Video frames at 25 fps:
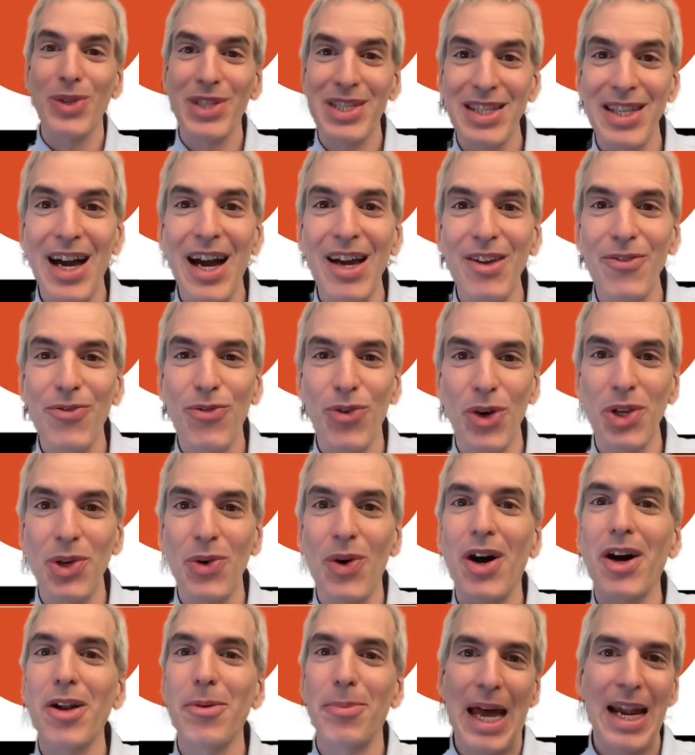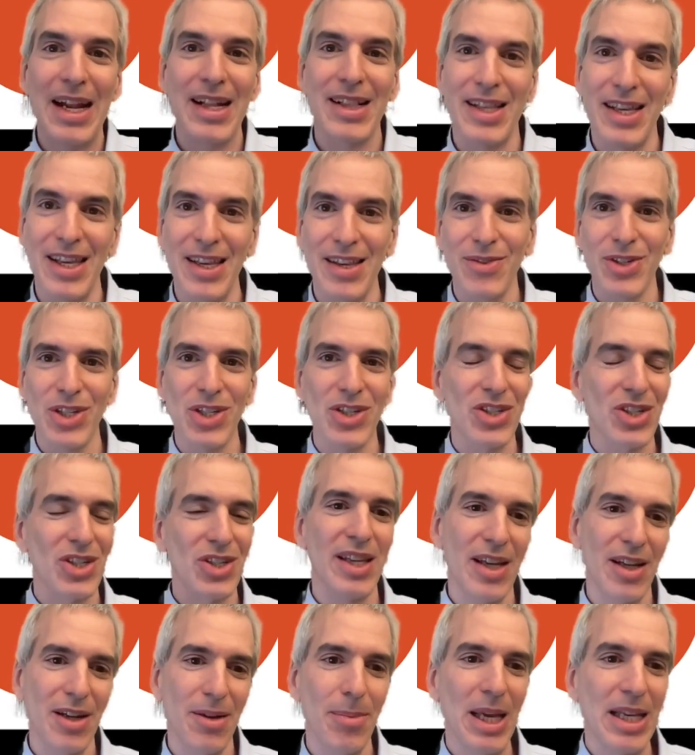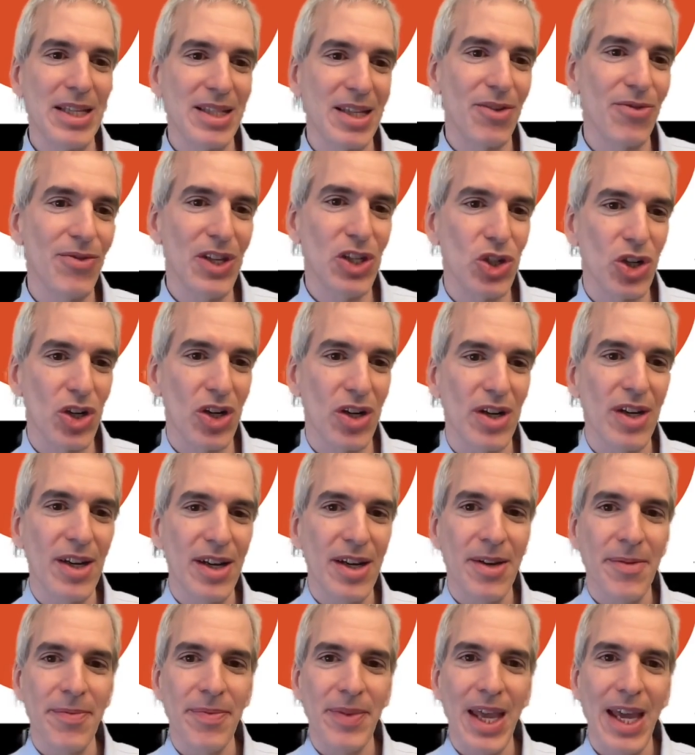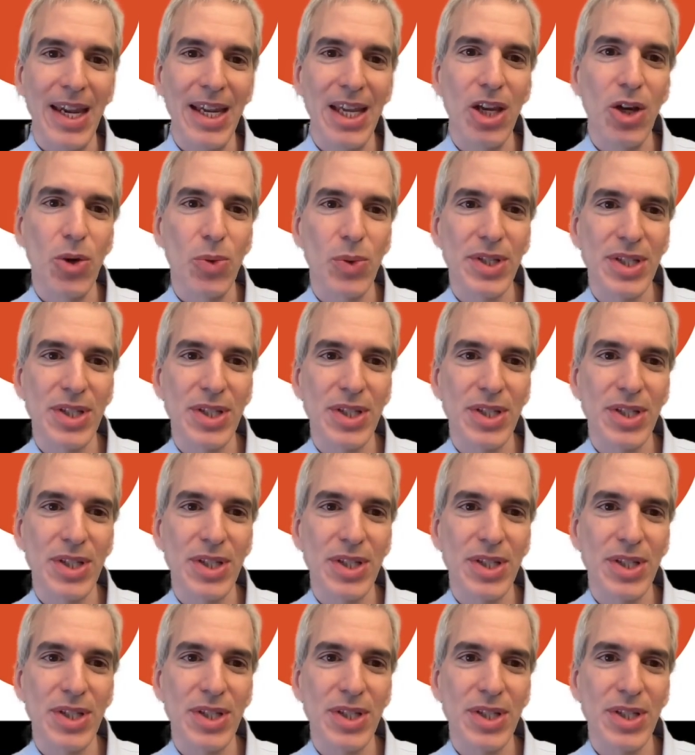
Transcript: slide for you automatically, which is just an amazing feature. And here we're